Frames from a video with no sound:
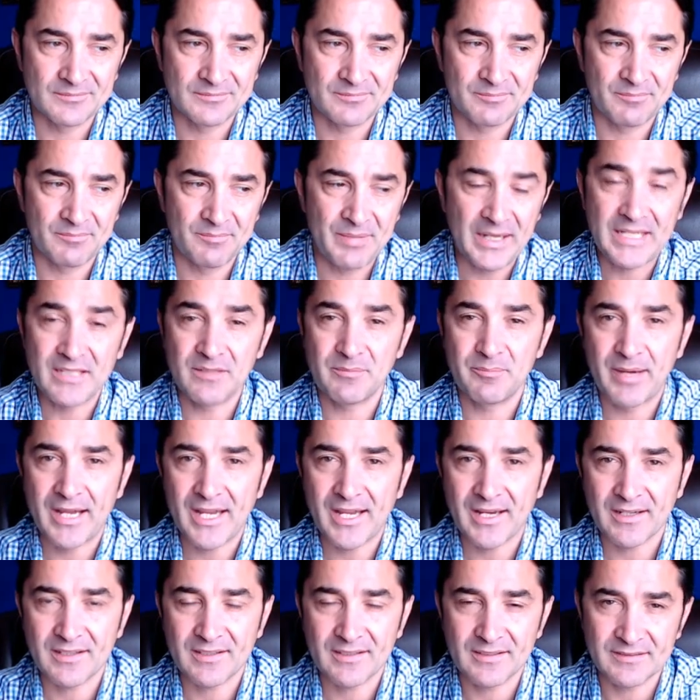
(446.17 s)
paid
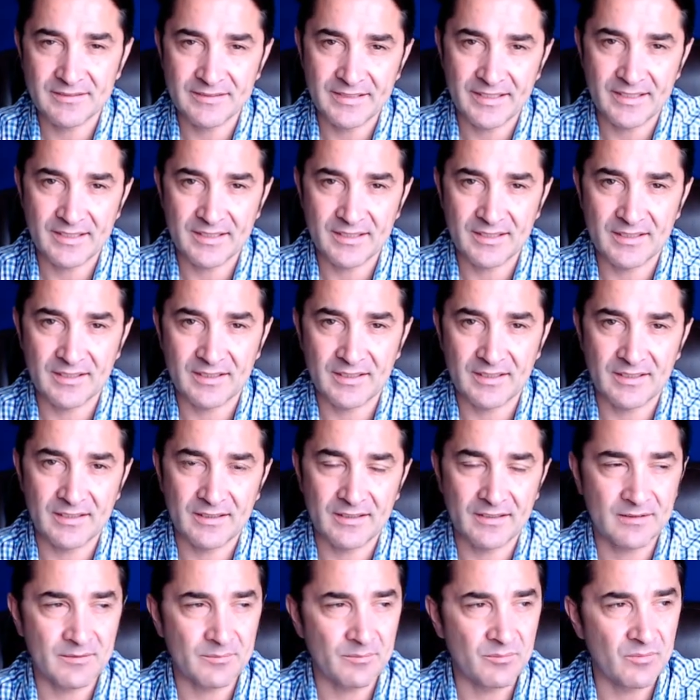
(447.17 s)
back their
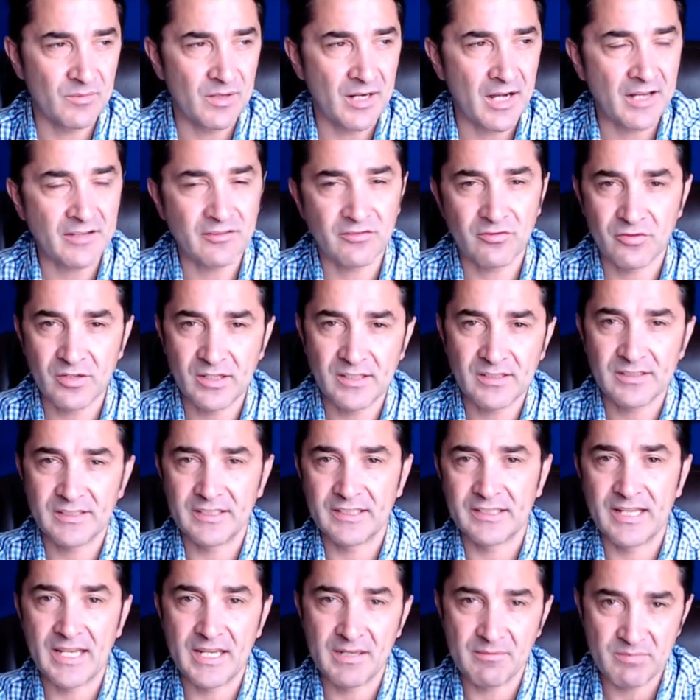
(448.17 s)
unfriendly
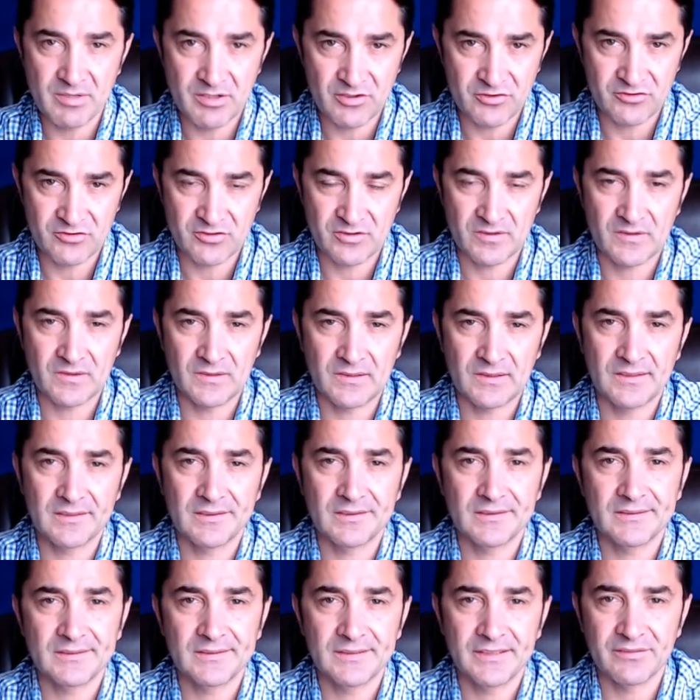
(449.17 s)
neighbors,
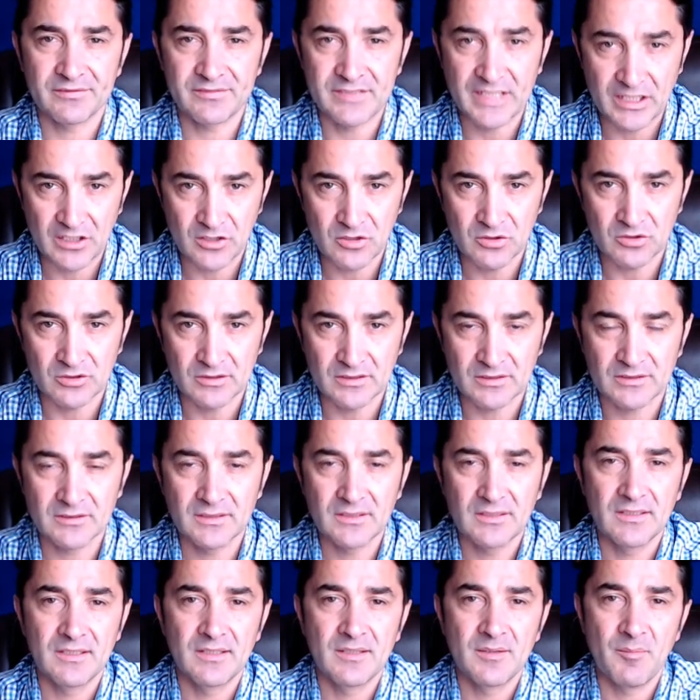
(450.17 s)
if they could,
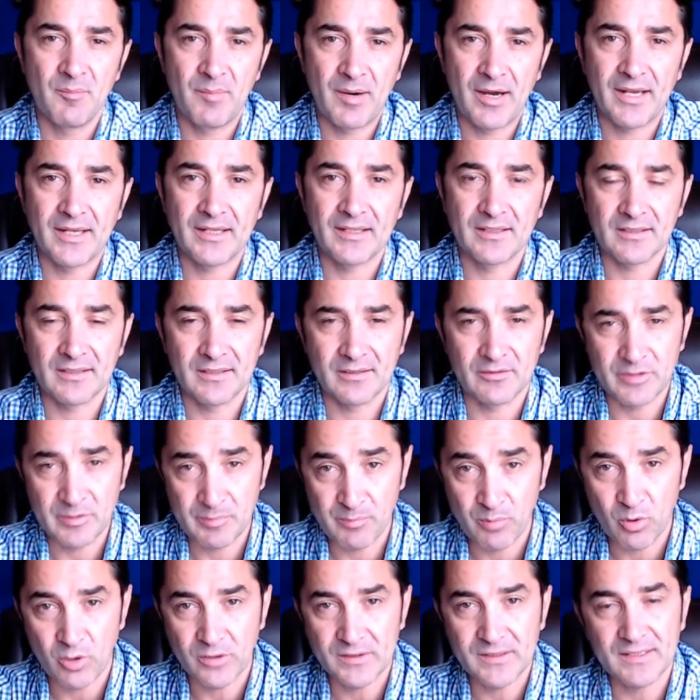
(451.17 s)
by
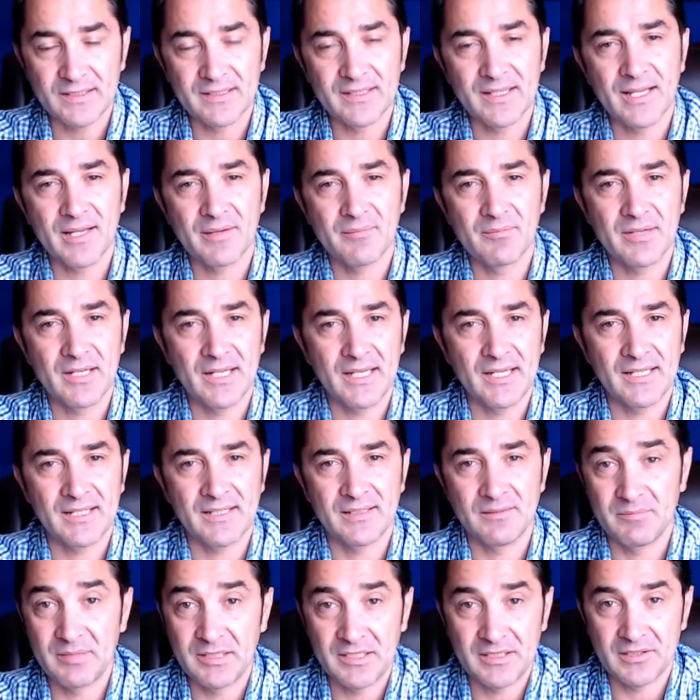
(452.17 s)
reporting them and
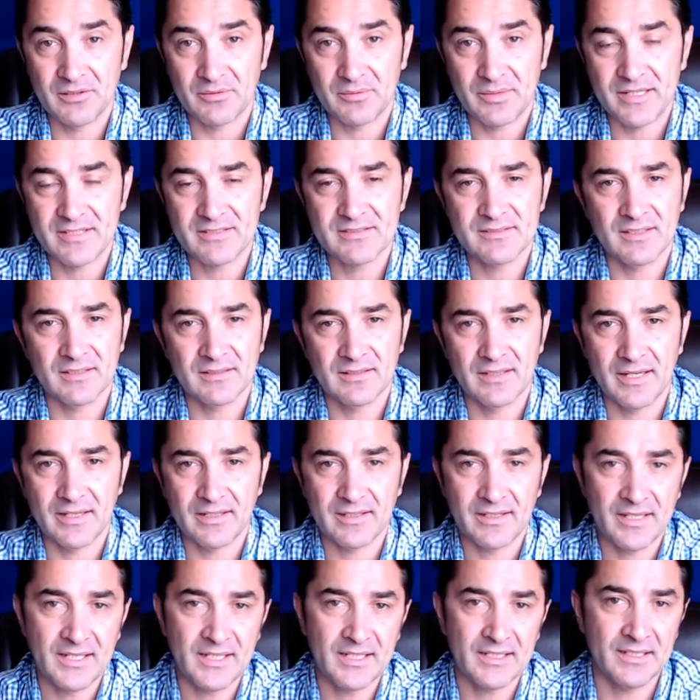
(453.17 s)
being arrested, like,
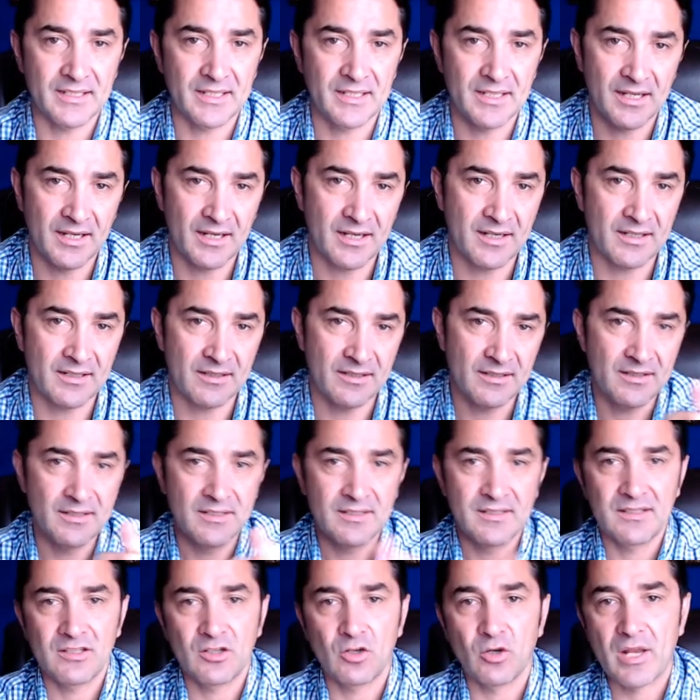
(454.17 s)
hey, they are
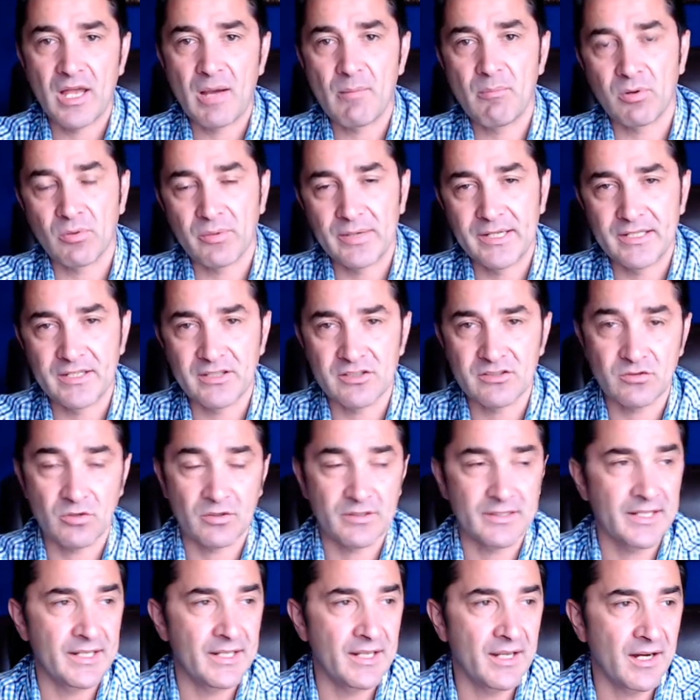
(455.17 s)
collaborators, or
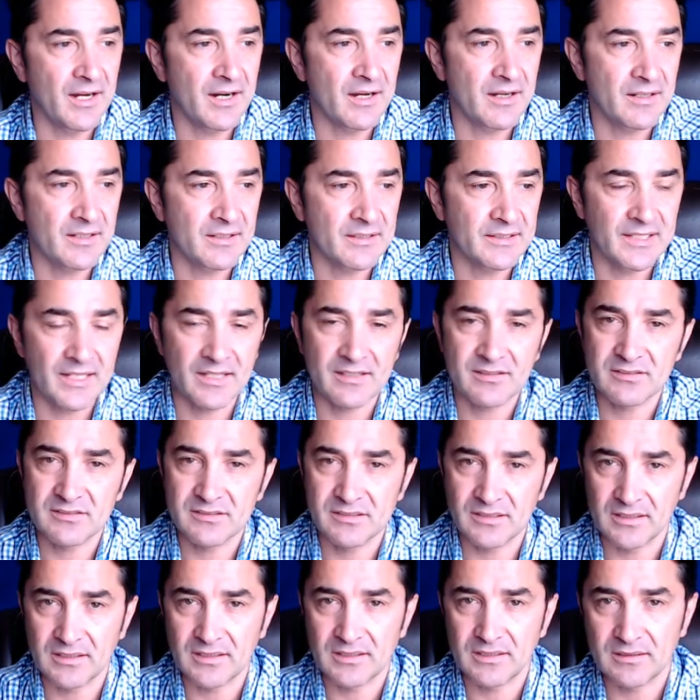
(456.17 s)
they are against
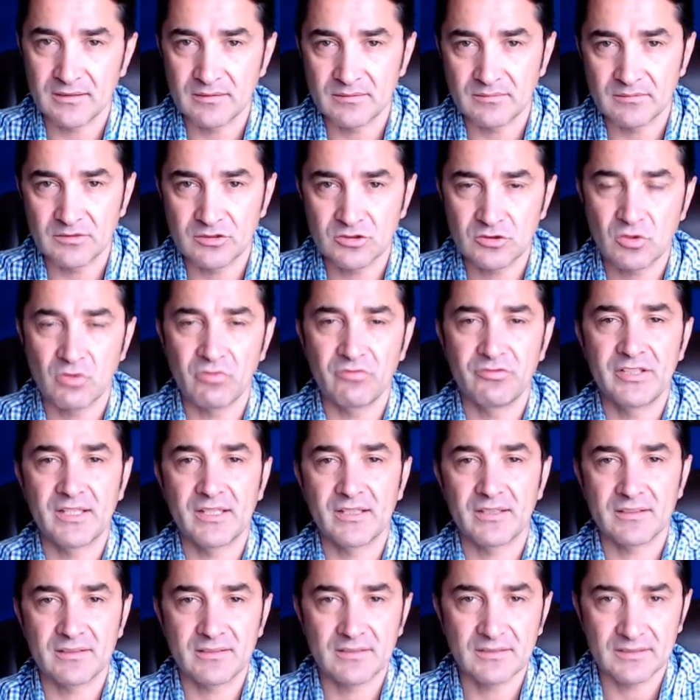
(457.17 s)
the
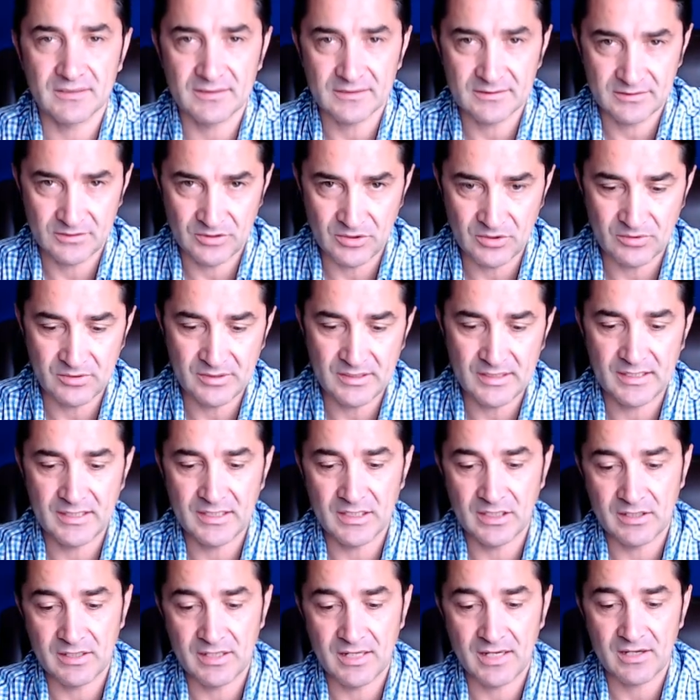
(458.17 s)
Soviet Union,
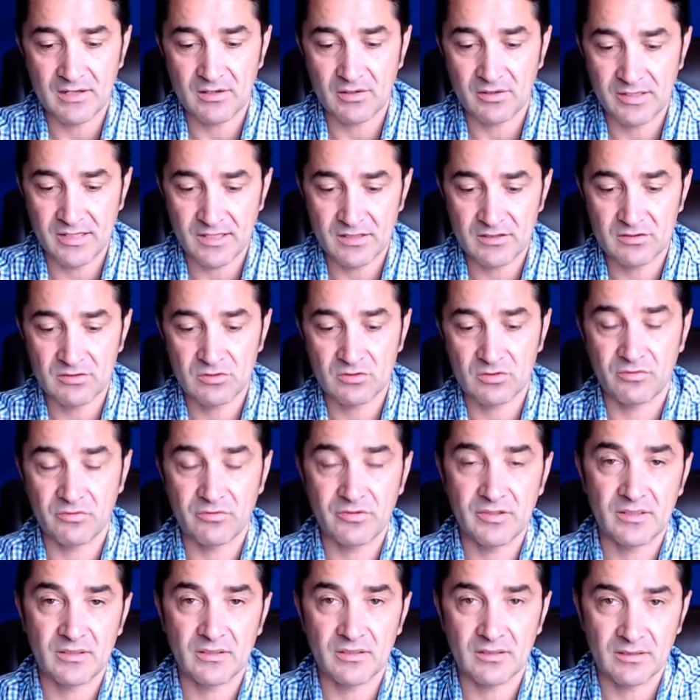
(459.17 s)
and they are against Soviet